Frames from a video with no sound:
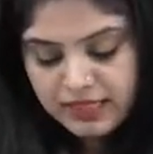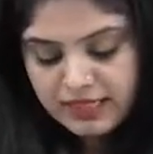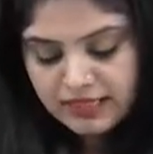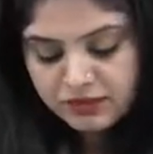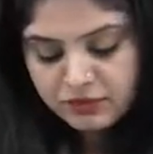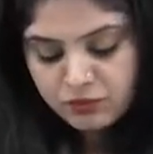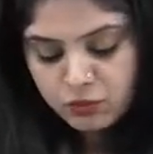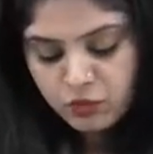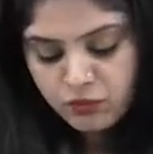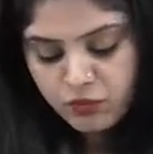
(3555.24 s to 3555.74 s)

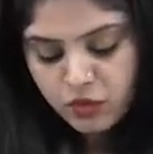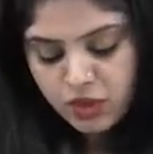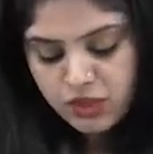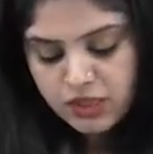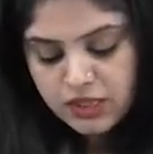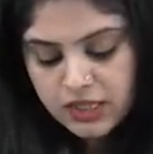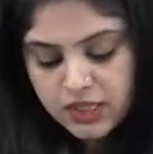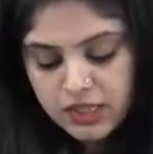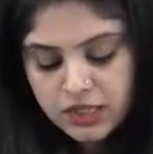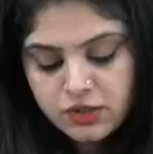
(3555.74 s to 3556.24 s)
Let's move
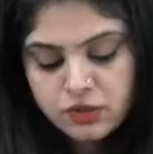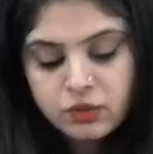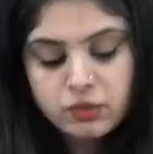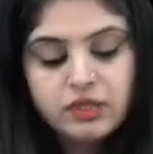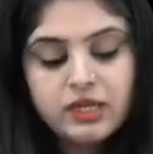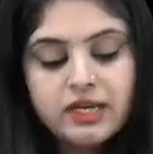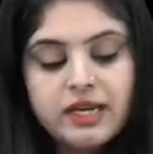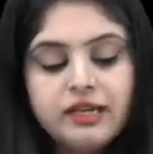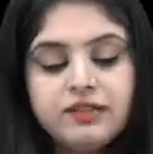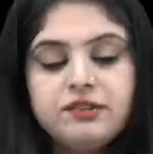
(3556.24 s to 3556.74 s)
on to
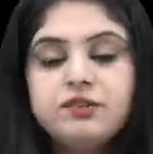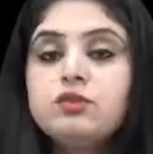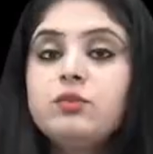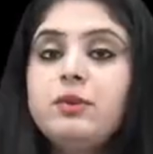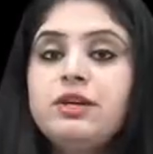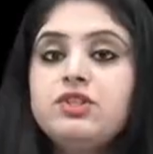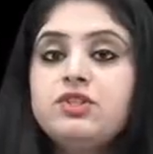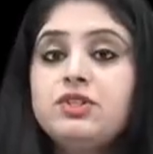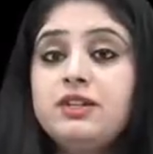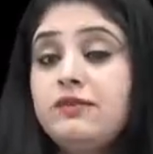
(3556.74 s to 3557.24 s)
the next
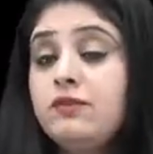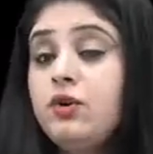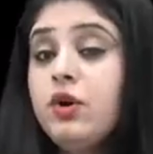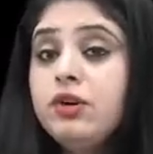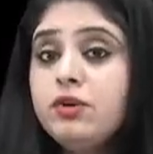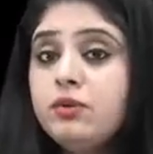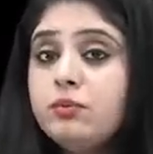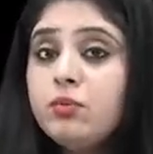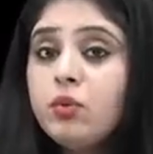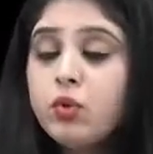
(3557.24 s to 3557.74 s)
question. I've
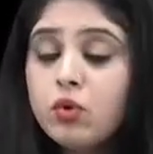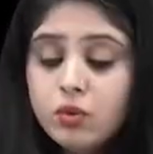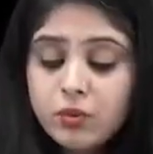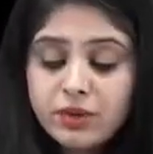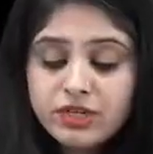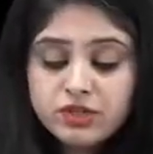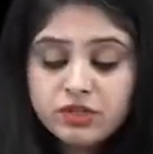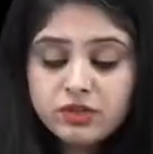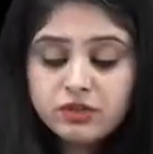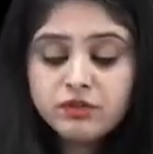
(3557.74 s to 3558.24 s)
got you more
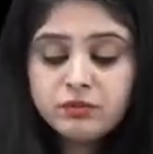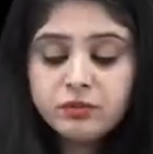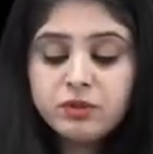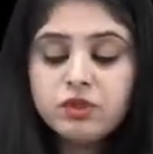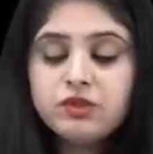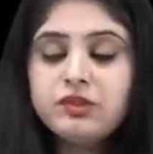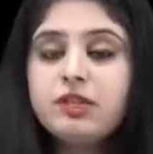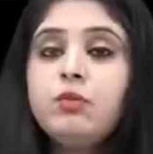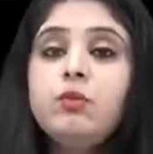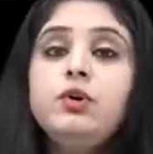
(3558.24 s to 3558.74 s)
questions
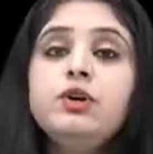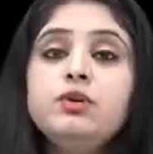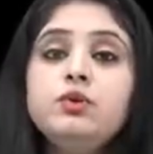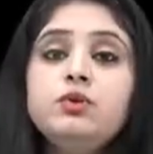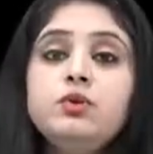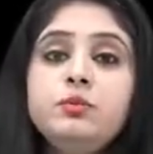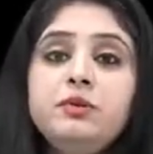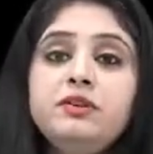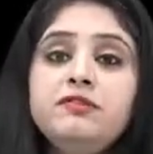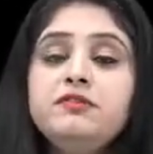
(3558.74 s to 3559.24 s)
because I want
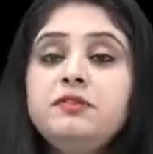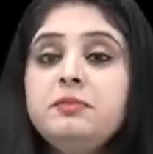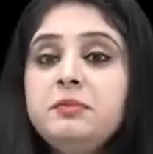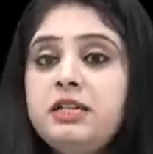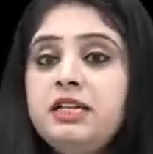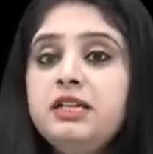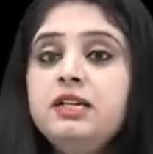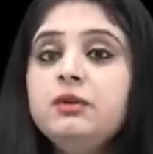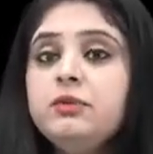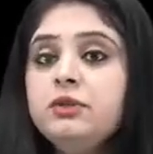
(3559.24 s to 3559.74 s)
you to be
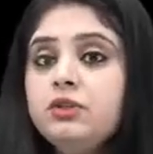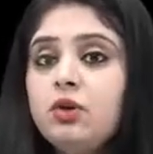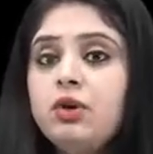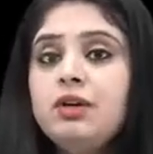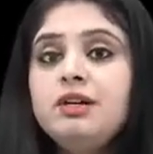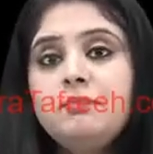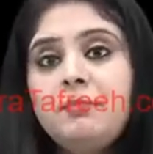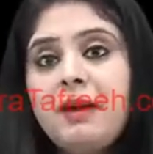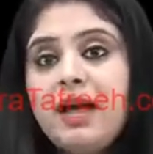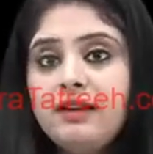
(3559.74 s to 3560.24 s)
familiar with
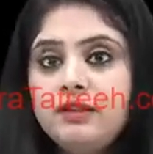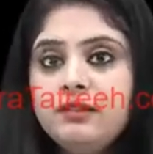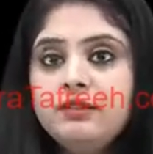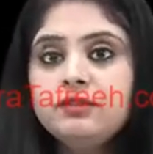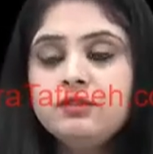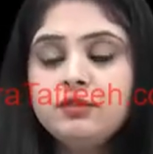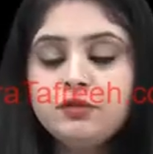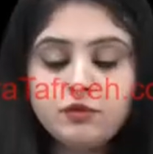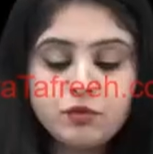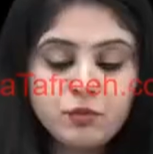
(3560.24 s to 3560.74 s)
all
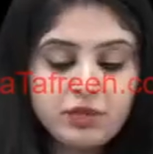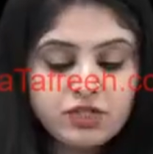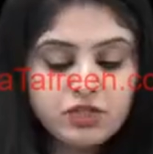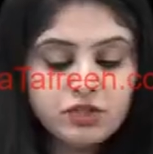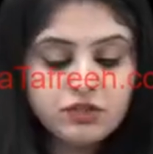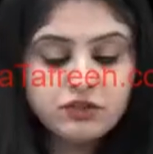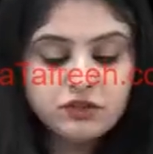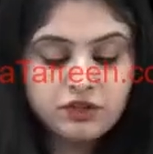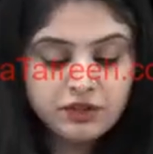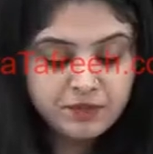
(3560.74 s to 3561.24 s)
patterns of
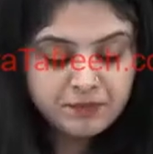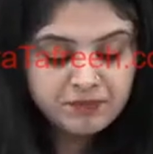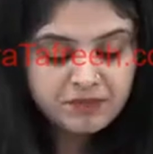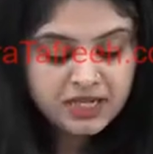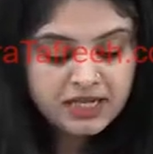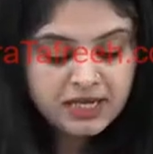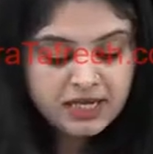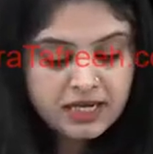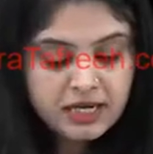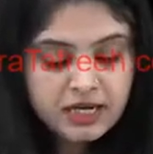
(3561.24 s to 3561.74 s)
questions here.
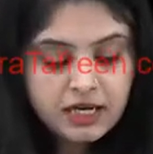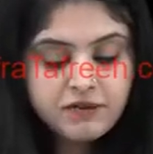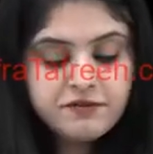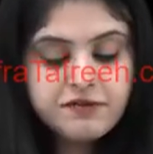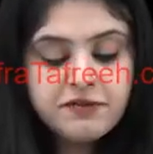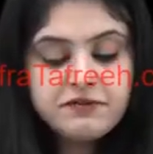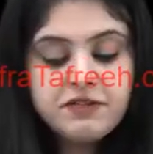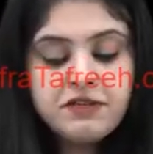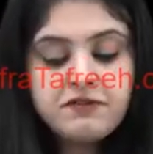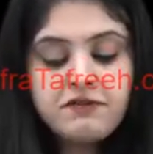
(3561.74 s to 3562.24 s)
A
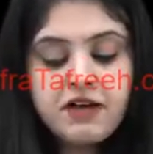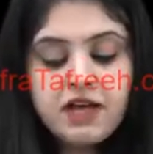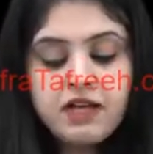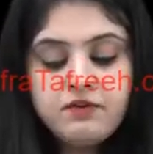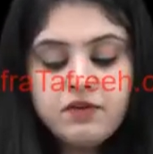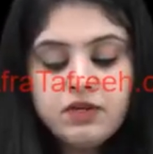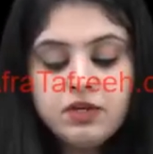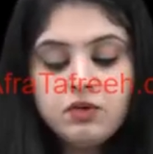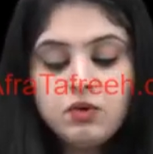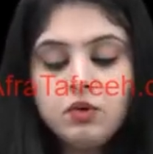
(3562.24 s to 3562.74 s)

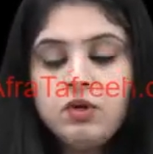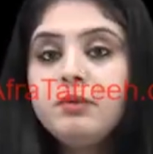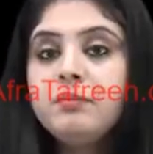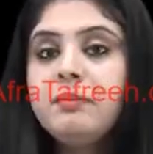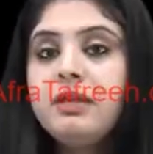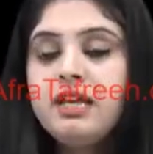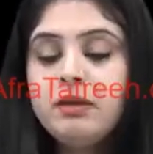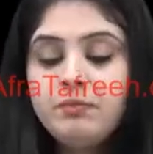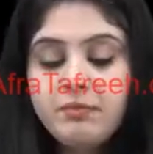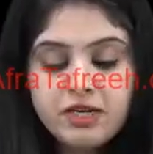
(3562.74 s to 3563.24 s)
55-year-old
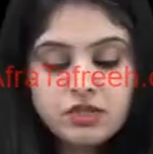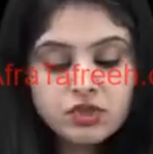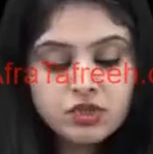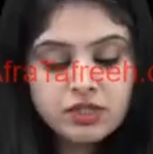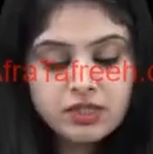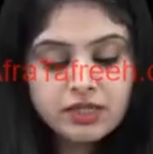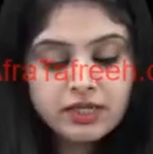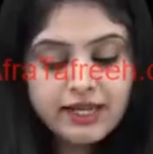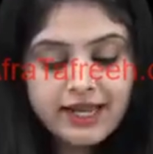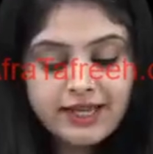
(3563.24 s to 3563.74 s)
male
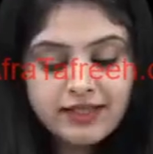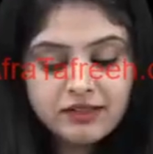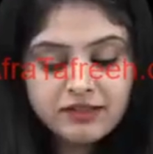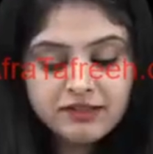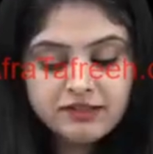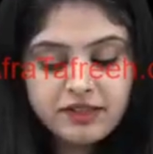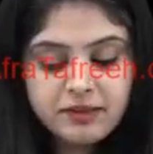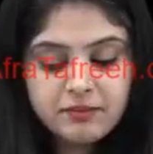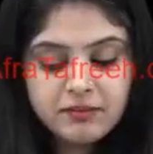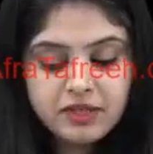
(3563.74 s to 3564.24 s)
patient, again
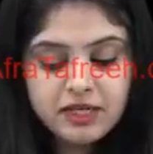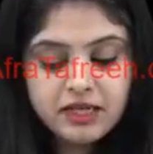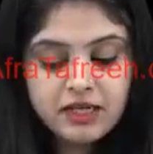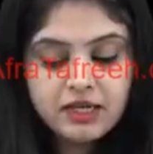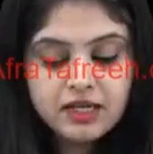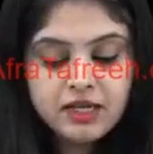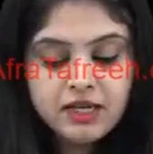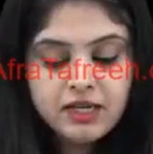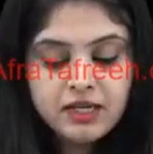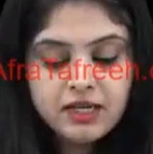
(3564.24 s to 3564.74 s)
the same
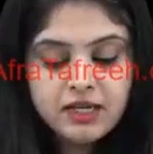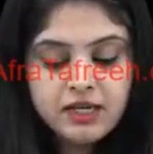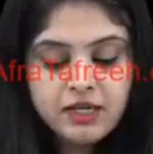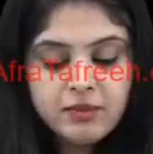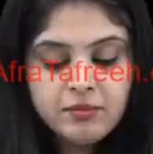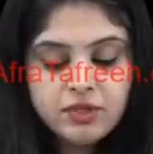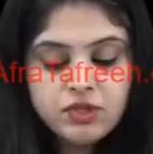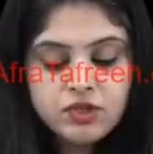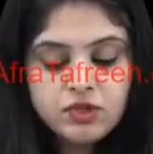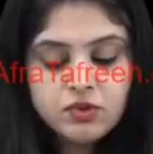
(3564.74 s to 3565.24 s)
thing.
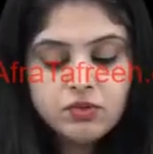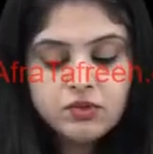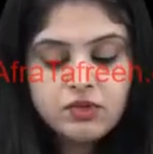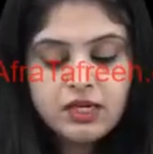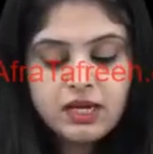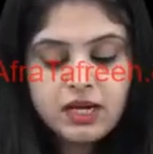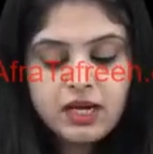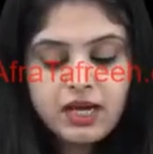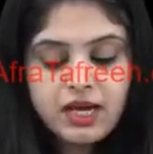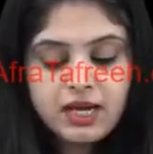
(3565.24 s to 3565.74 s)

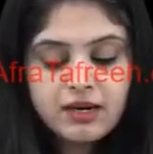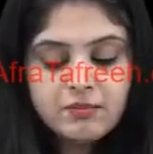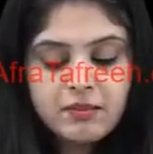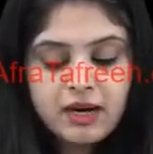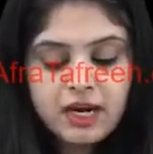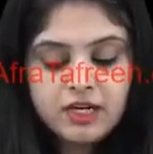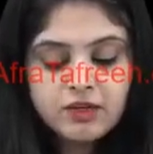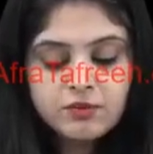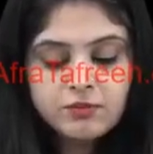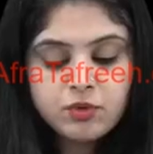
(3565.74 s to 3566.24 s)
Hematuria and
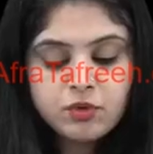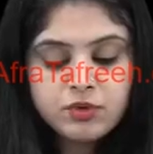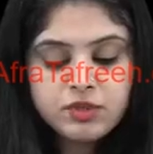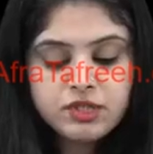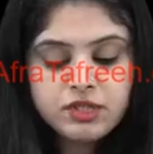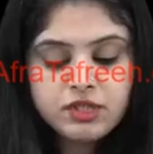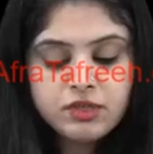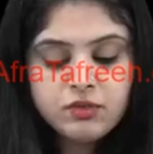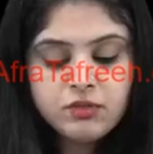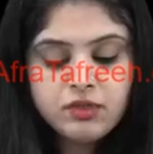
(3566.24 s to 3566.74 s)
mild
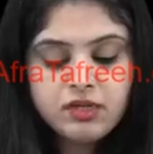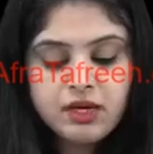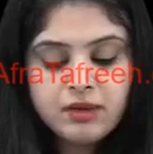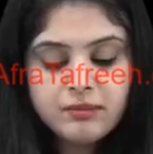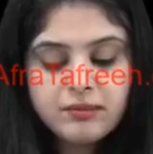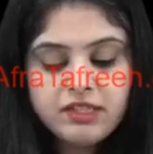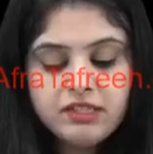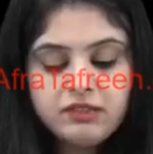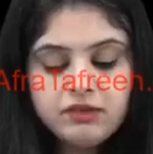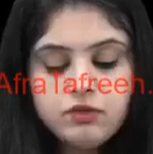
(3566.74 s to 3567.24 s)

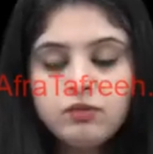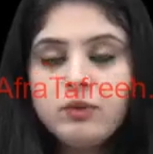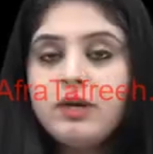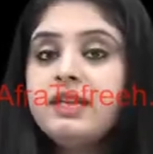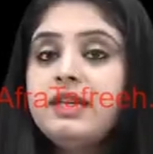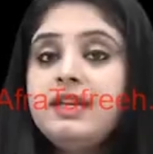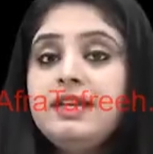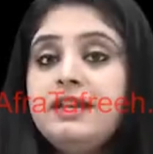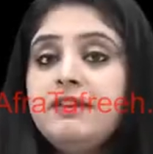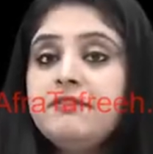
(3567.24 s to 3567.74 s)
proteinuria means you
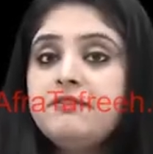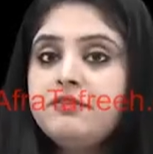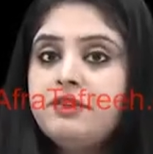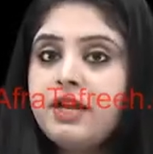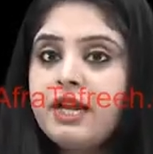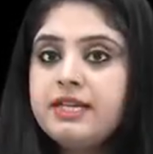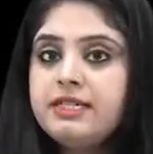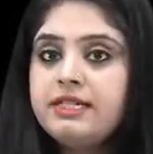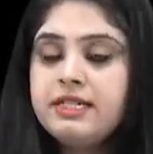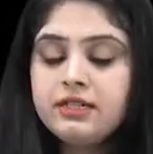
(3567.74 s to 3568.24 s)
are in
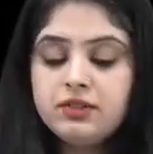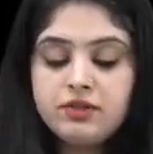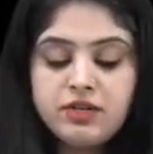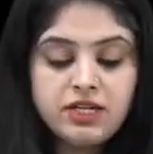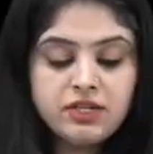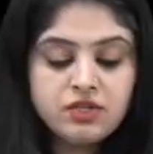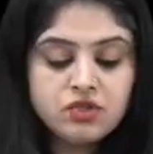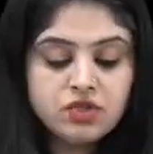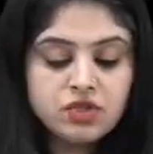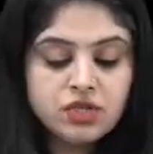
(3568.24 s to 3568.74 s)
nephritic
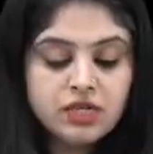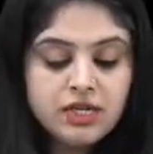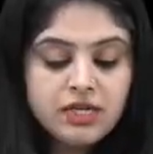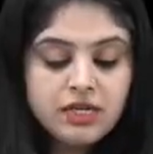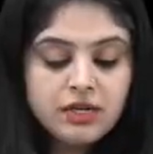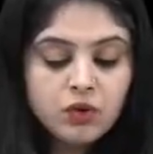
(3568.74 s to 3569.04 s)
range.